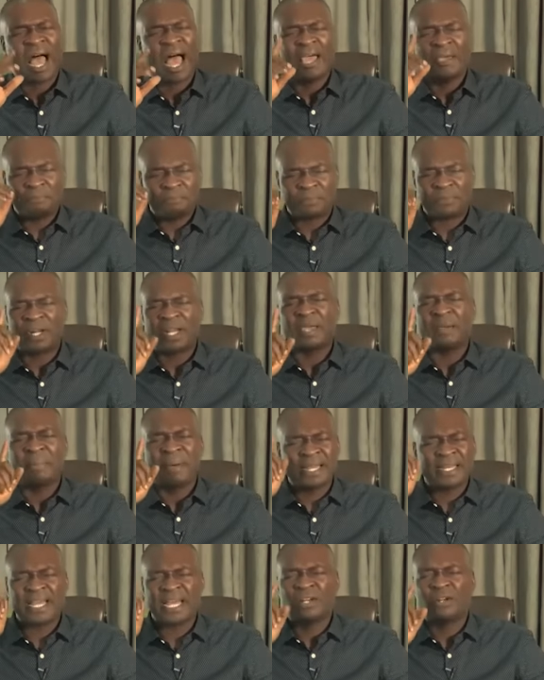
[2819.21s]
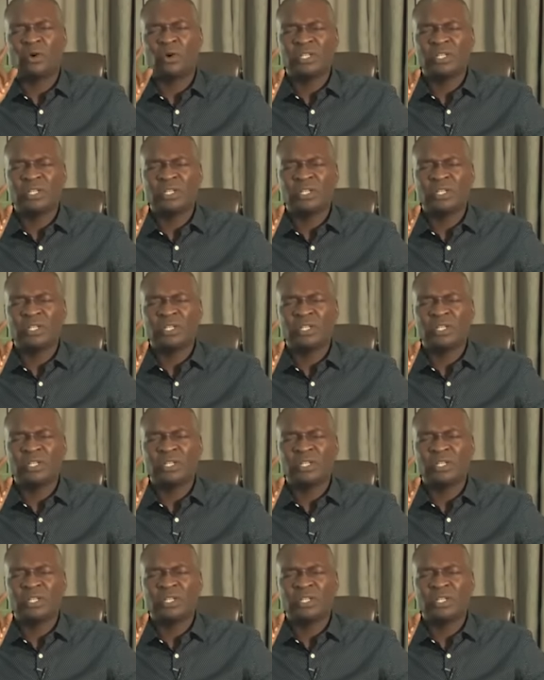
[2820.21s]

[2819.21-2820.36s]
I pray by the